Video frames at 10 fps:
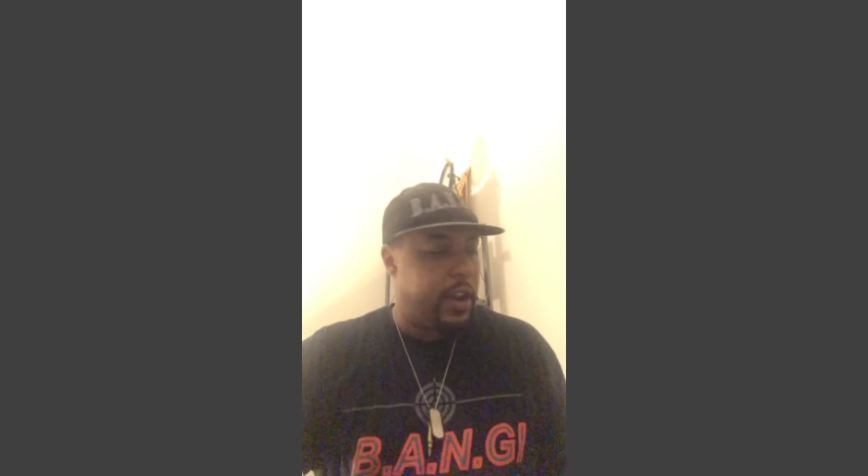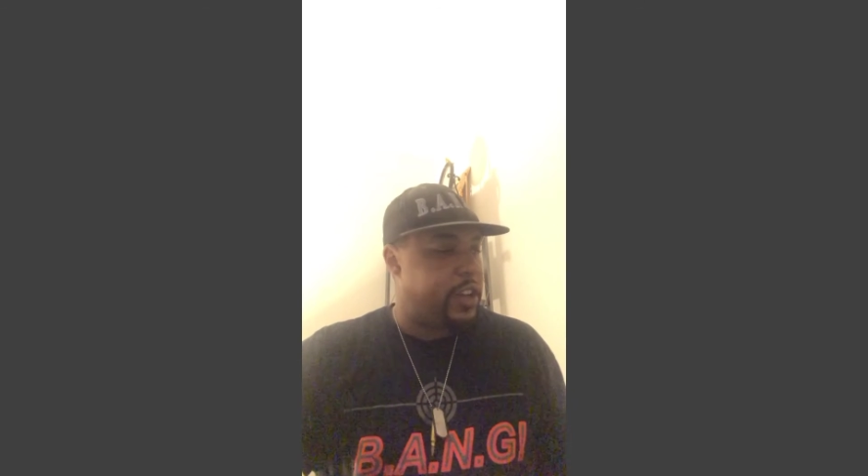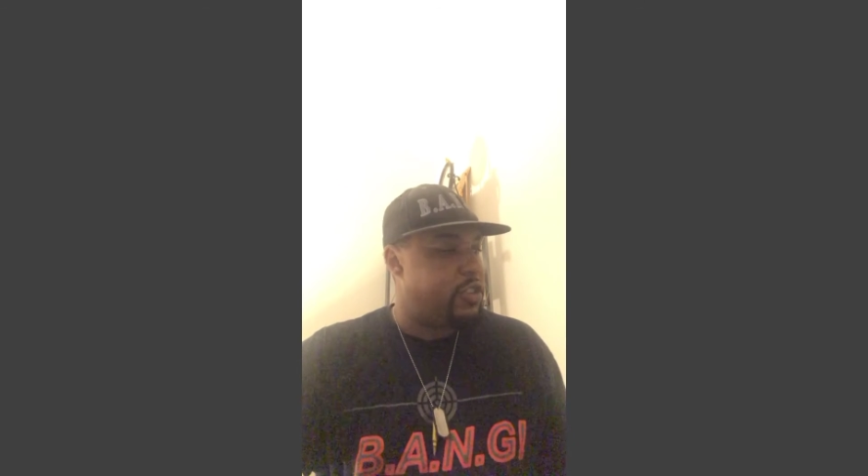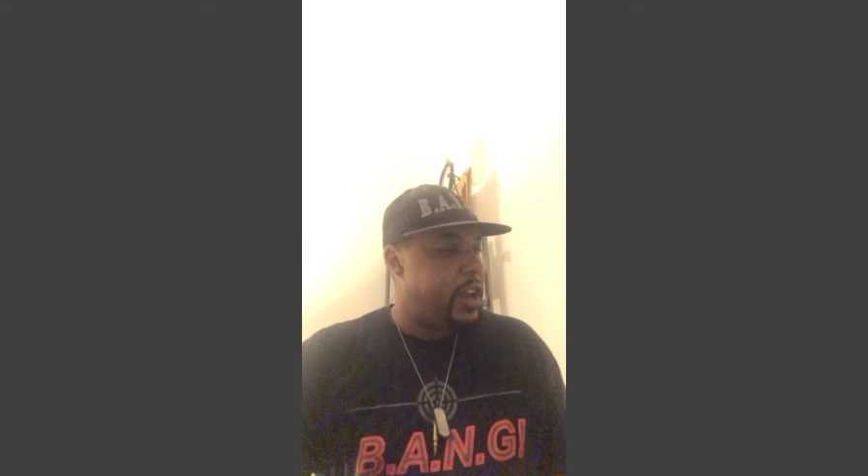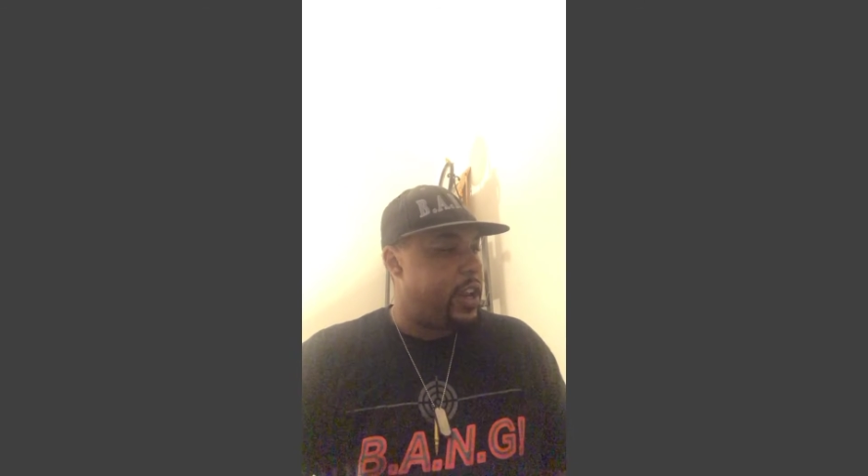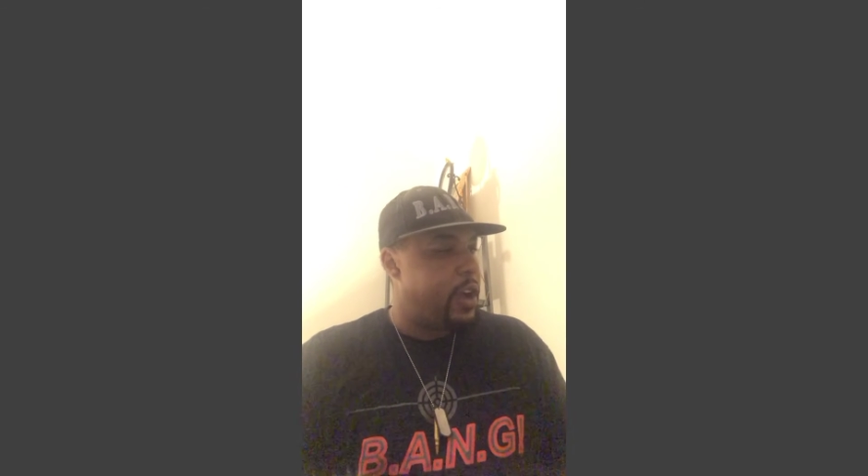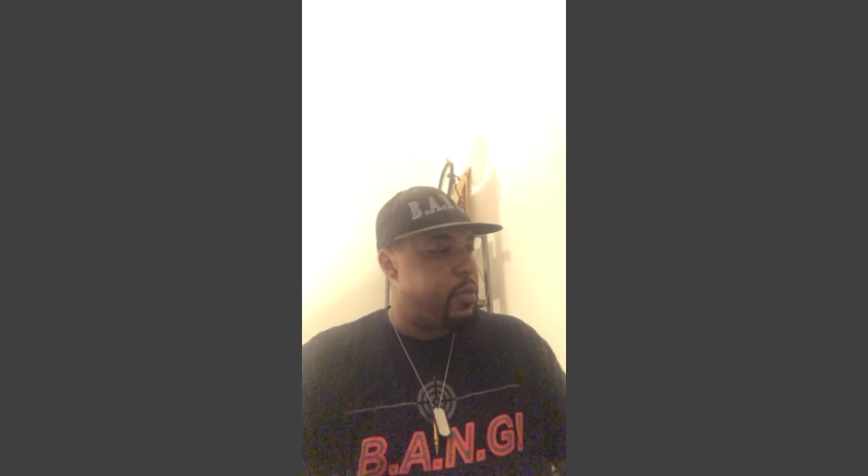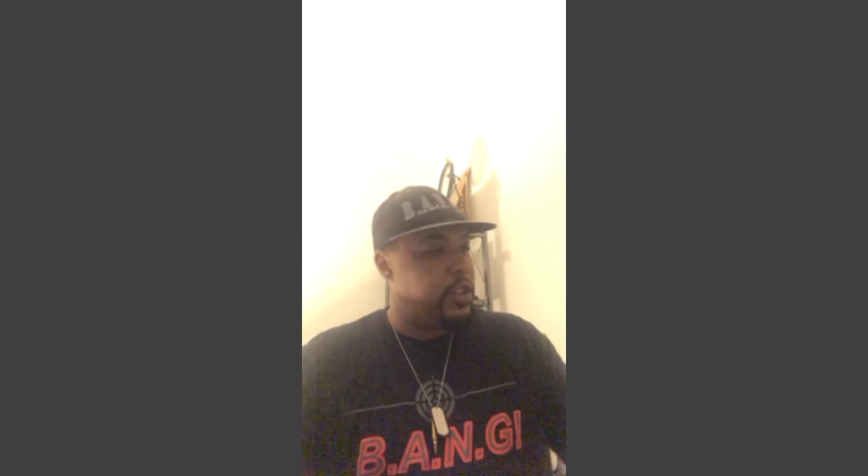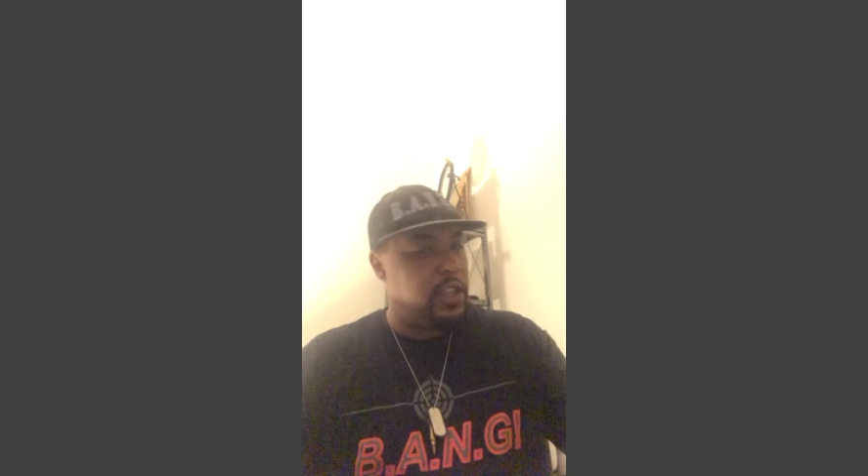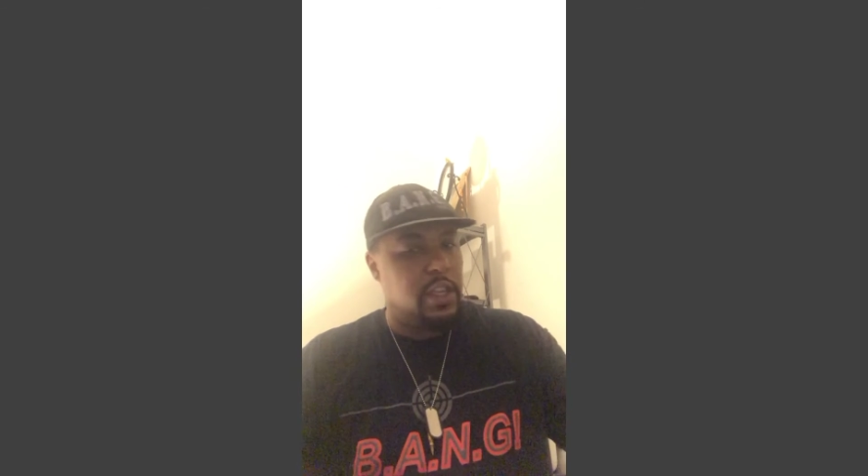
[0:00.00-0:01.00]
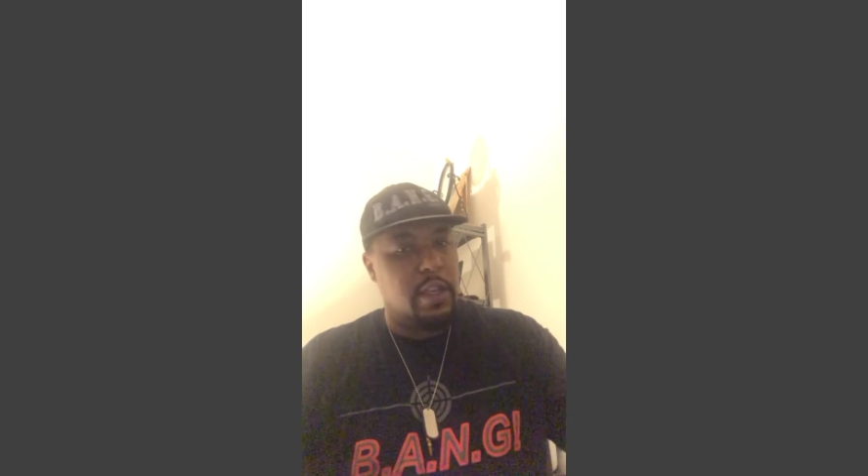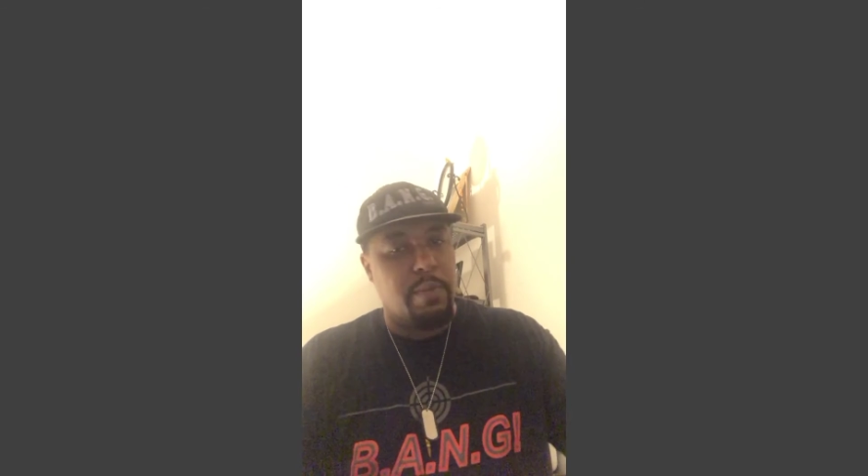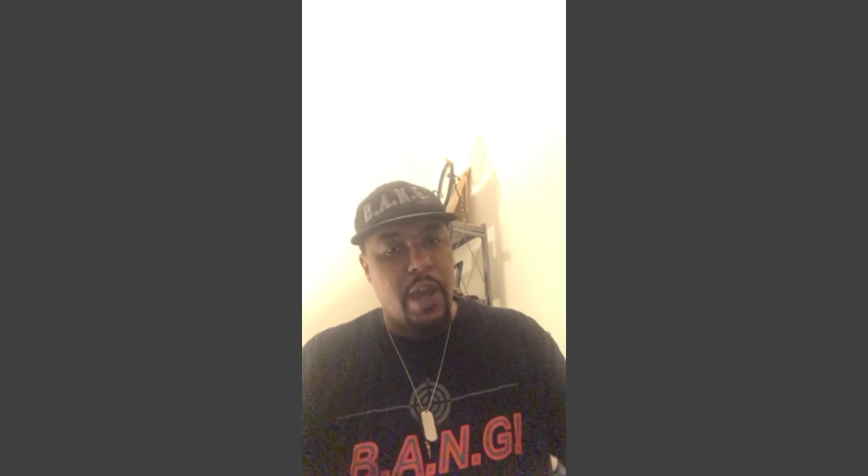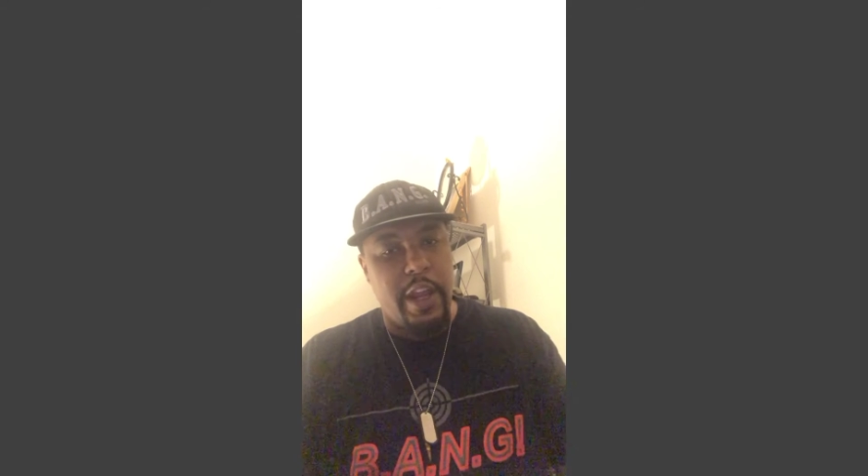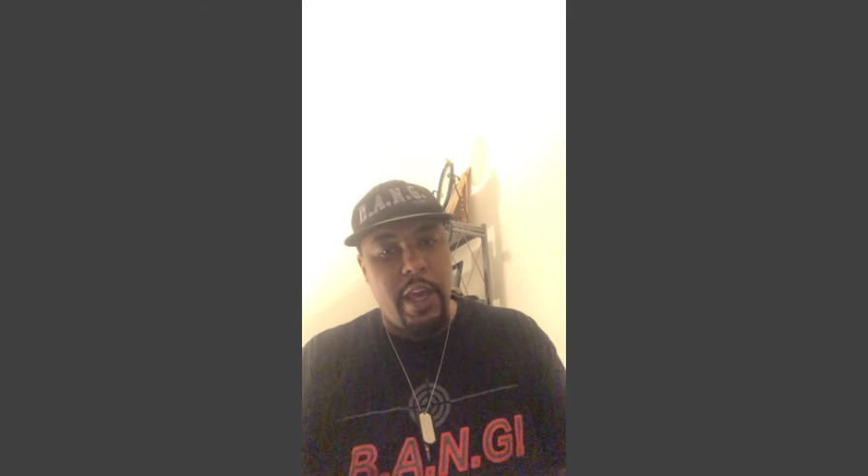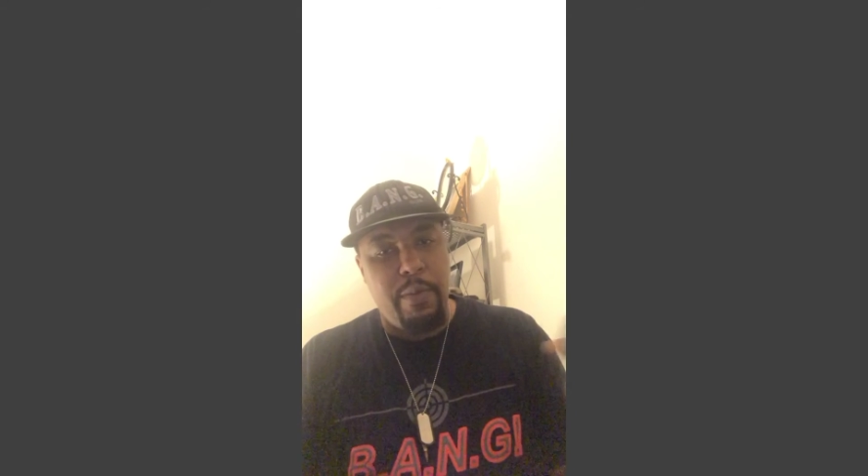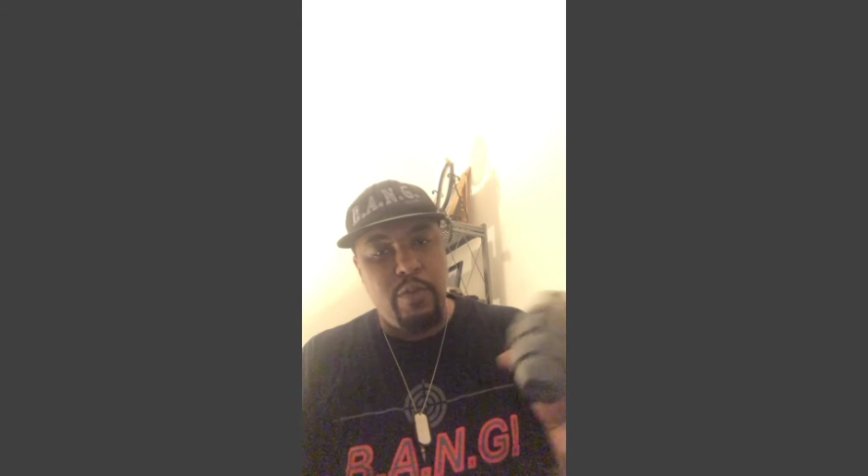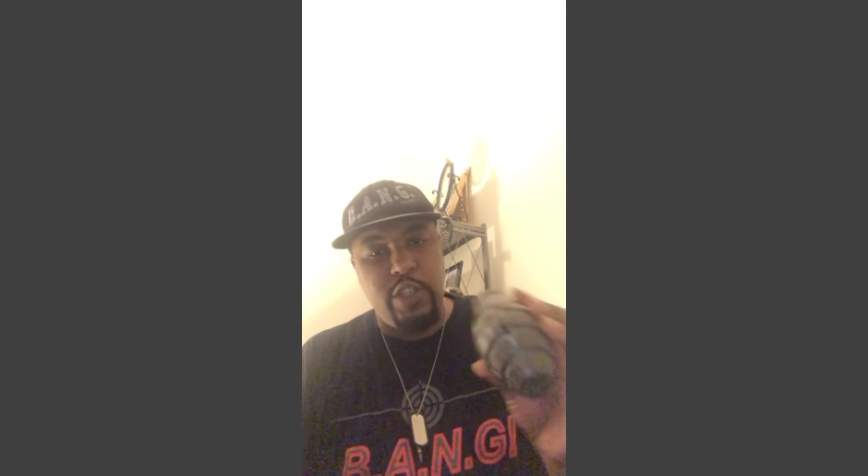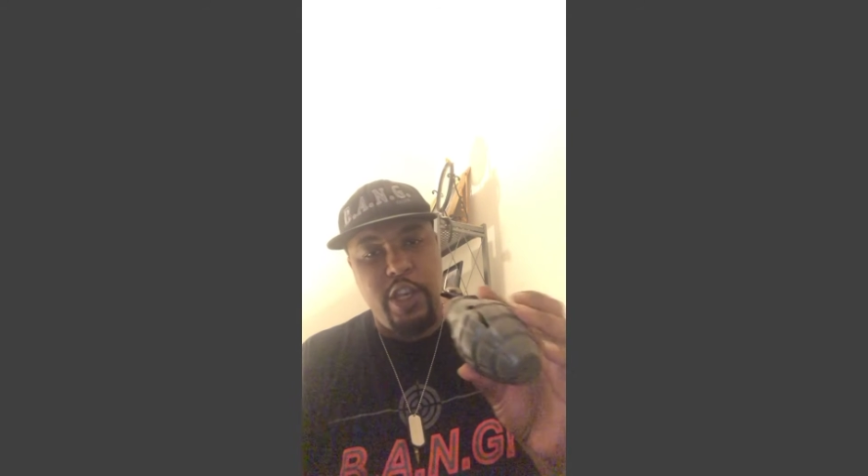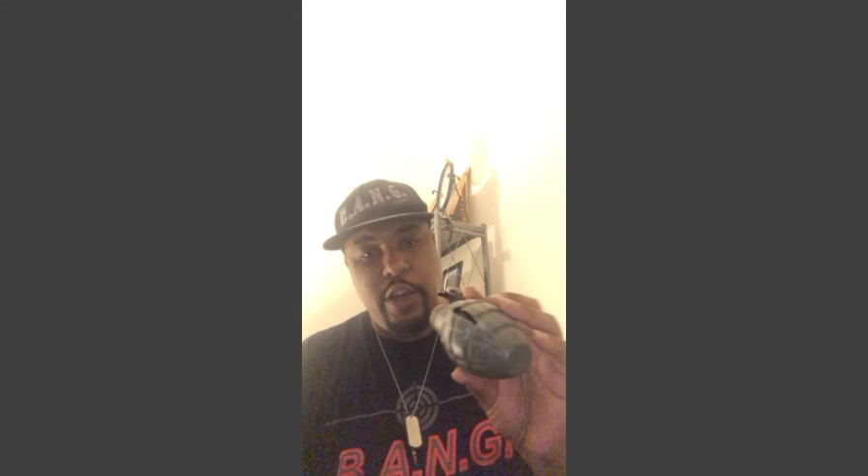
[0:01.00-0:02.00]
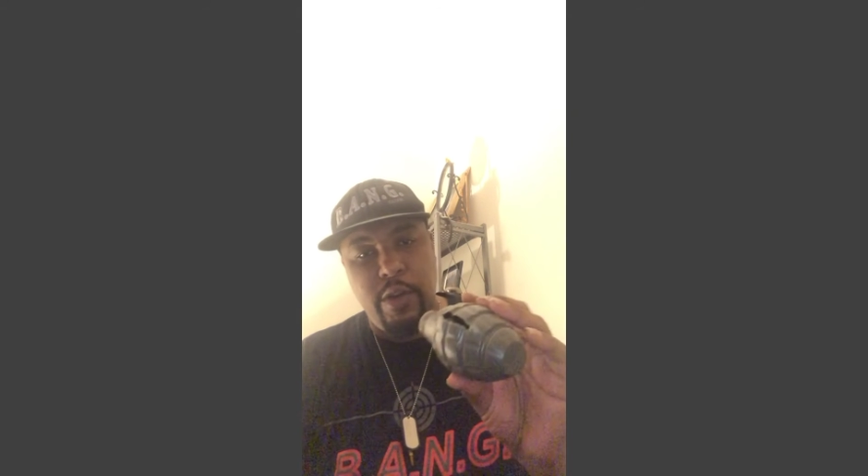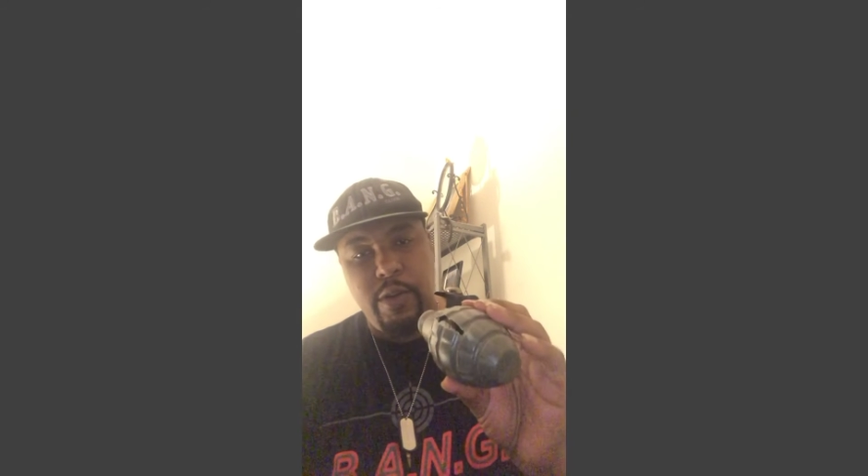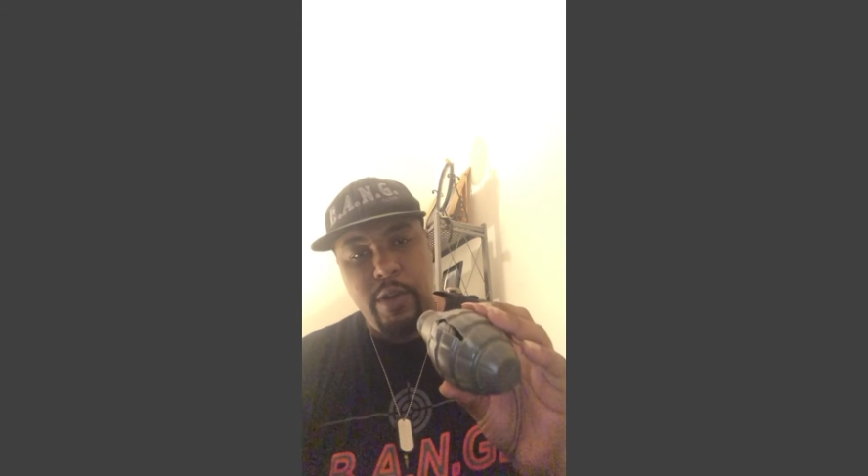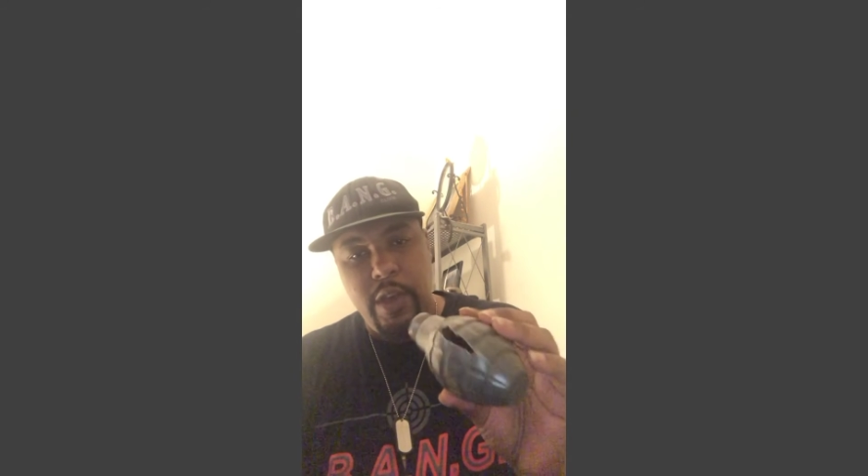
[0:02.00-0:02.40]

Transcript: I tried it out with the pineapple shell,